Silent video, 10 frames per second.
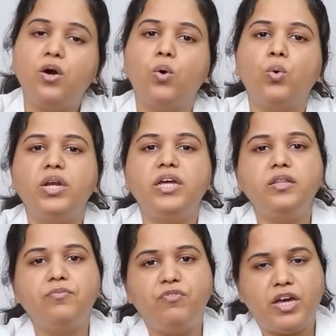only
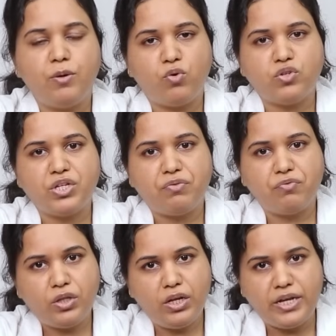we can proceed for
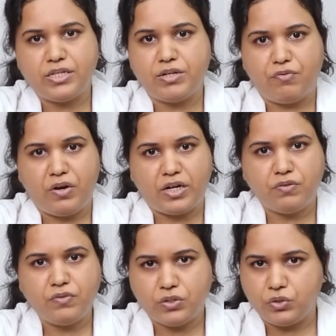the laser refractive
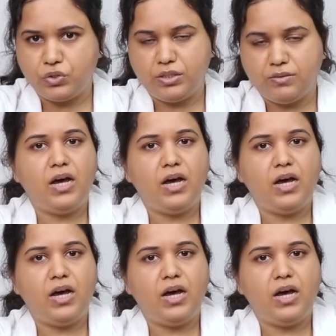surgery.